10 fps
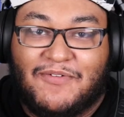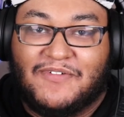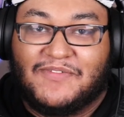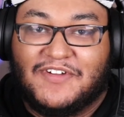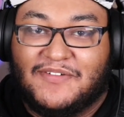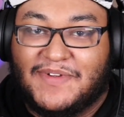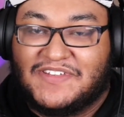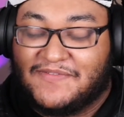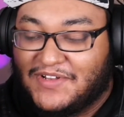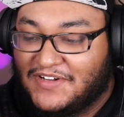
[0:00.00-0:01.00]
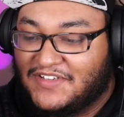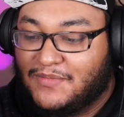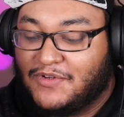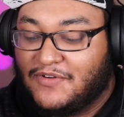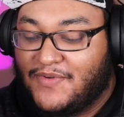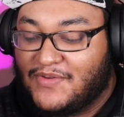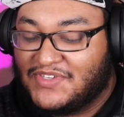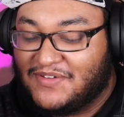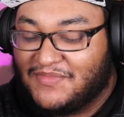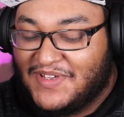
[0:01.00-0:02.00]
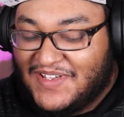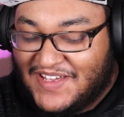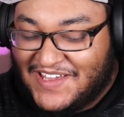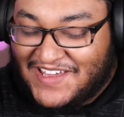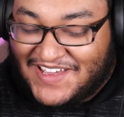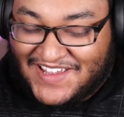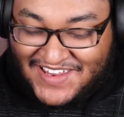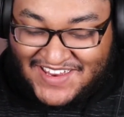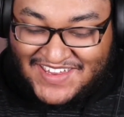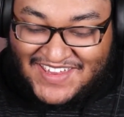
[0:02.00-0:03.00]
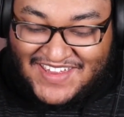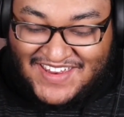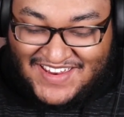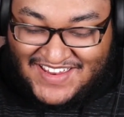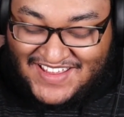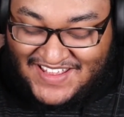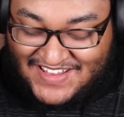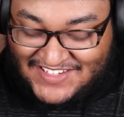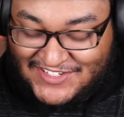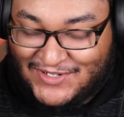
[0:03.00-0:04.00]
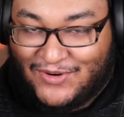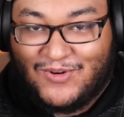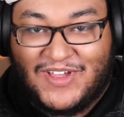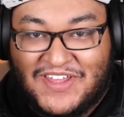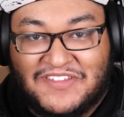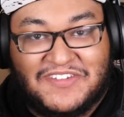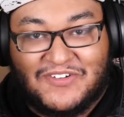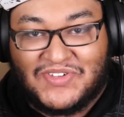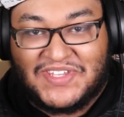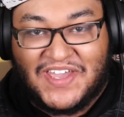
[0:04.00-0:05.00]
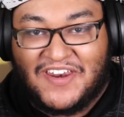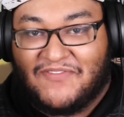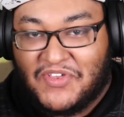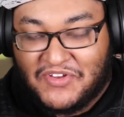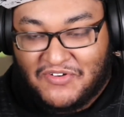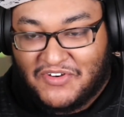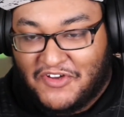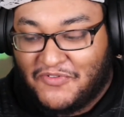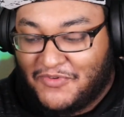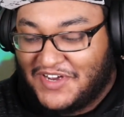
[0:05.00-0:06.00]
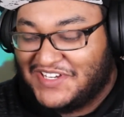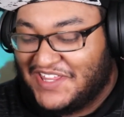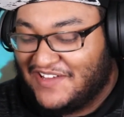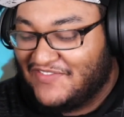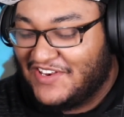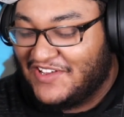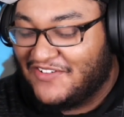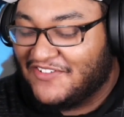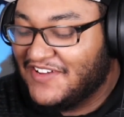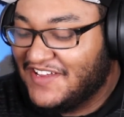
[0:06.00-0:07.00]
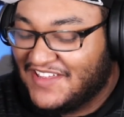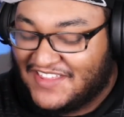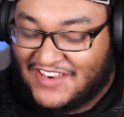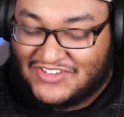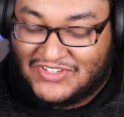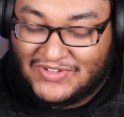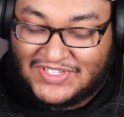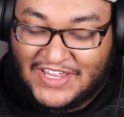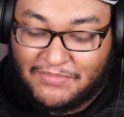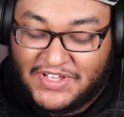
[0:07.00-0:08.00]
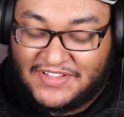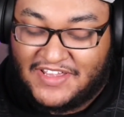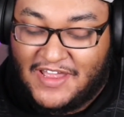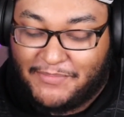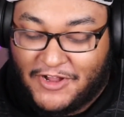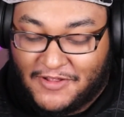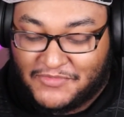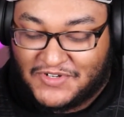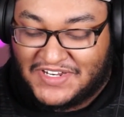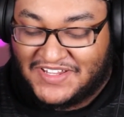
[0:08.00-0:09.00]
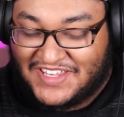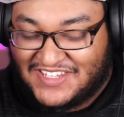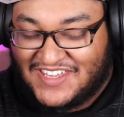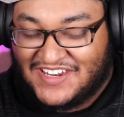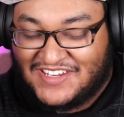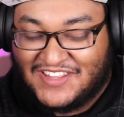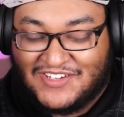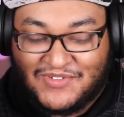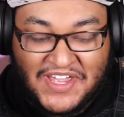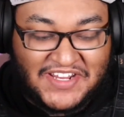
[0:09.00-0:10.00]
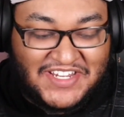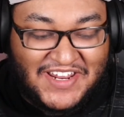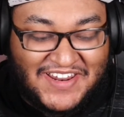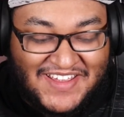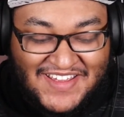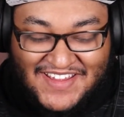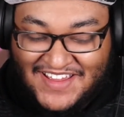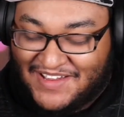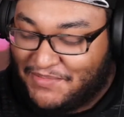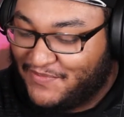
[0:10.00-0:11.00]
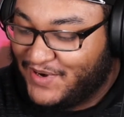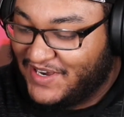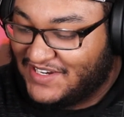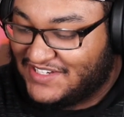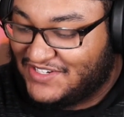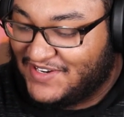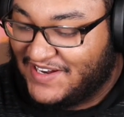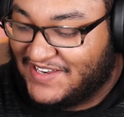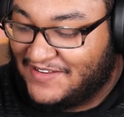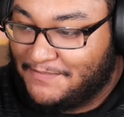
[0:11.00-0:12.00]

have killed myself a long time ago if I was him. Like, his story is so sad. If you don't know, watch that video. That is so sad. But a palm tree. Let's get into this reaction before I get distracted.